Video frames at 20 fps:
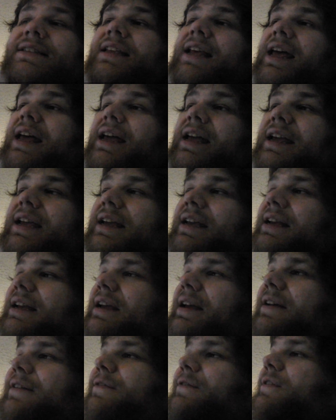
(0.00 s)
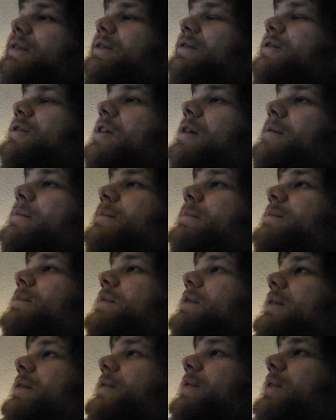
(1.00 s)
Day. If you're from
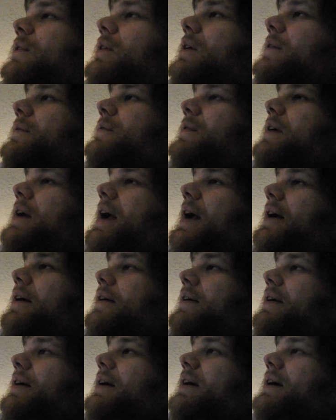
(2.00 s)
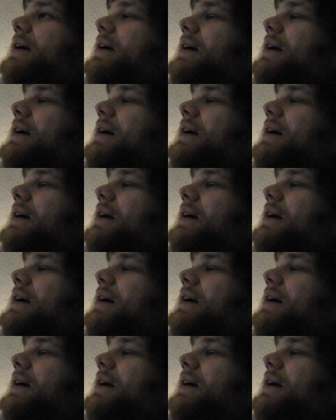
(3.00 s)
the Philadelphia area,